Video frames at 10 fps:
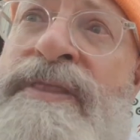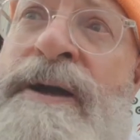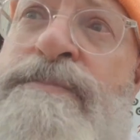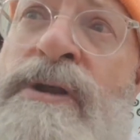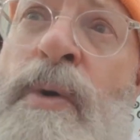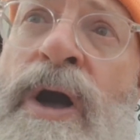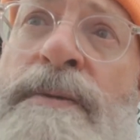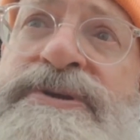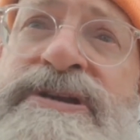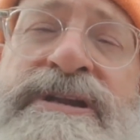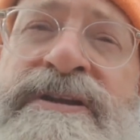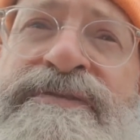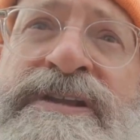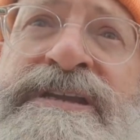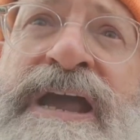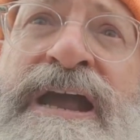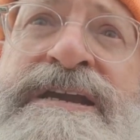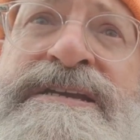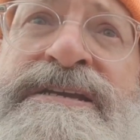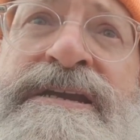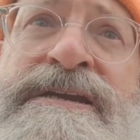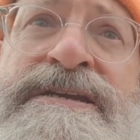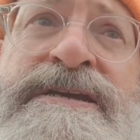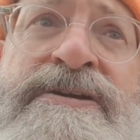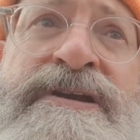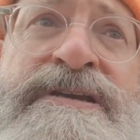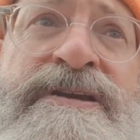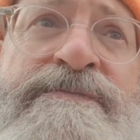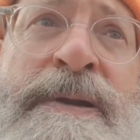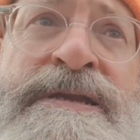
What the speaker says: when that blew up. She did a fantastic series of